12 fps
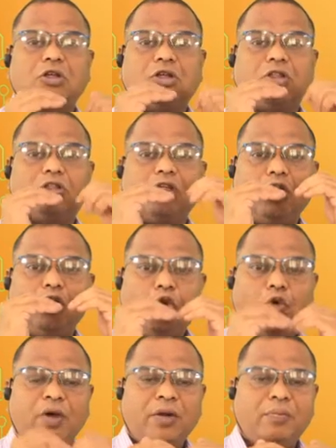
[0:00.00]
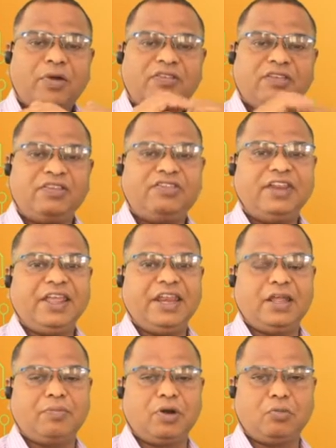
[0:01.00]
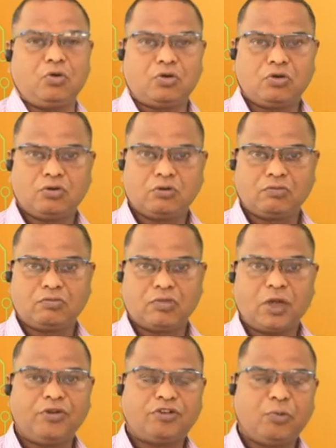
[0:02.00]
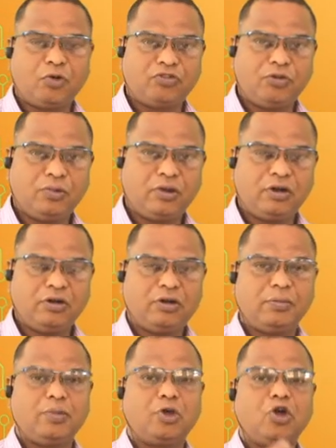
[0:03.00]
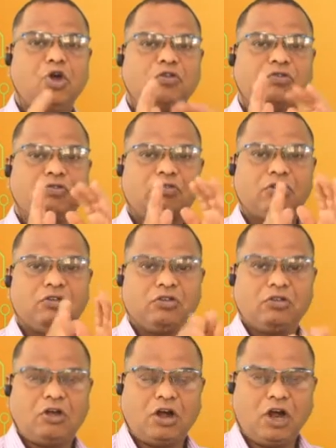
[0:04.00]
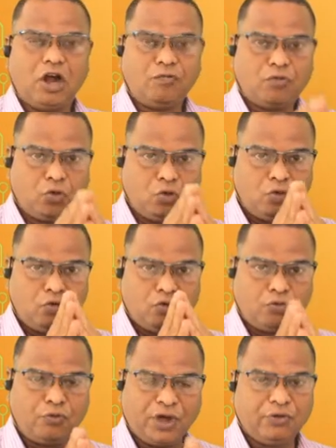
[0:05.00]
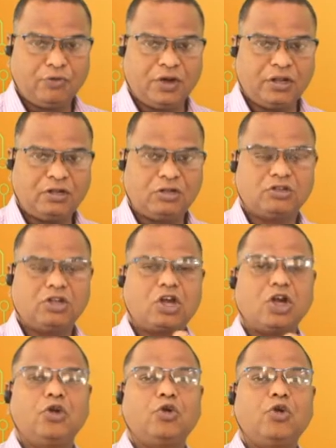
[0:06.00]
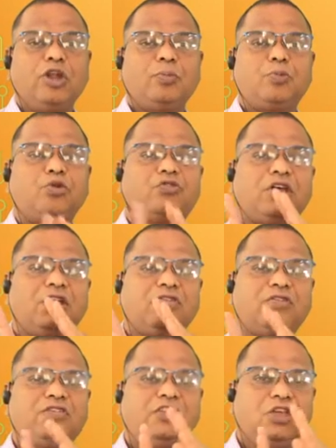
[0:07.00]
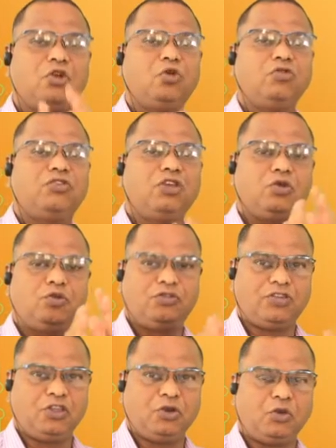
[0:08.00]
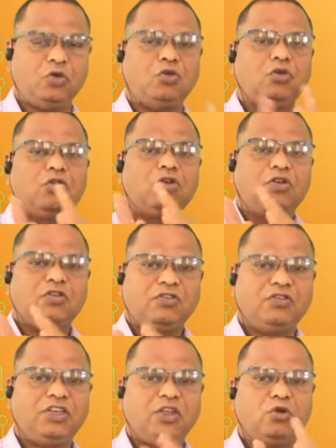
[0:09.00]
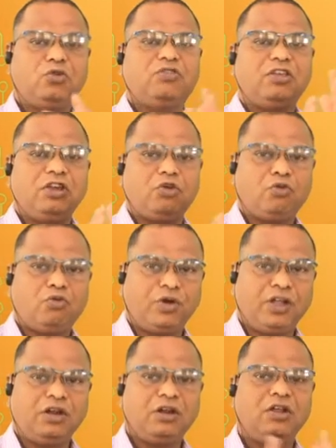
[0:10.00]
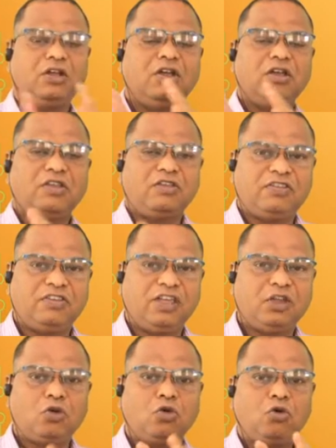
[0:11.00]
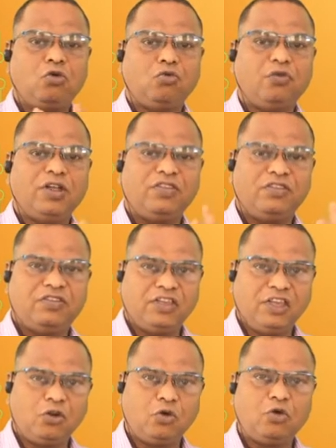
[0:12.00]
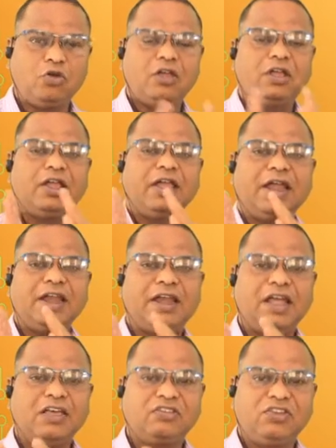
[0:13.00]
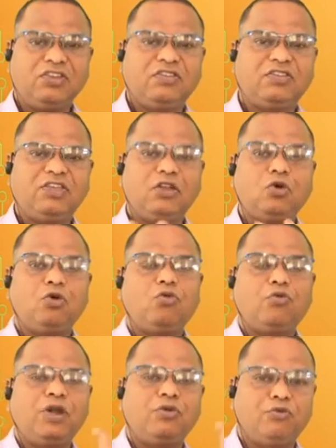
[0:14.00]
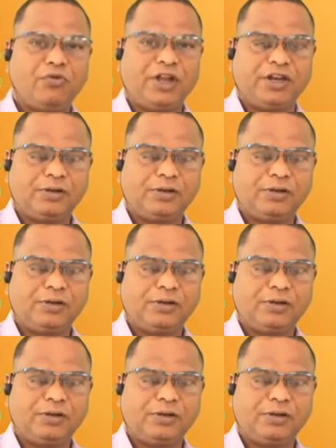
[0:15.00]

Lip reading: the lower mux is in enable mode. How is it possible? Because up to 1 1 the control inputs are 0 0 0 0 0 1 0 1 0 and last is 0 1 1,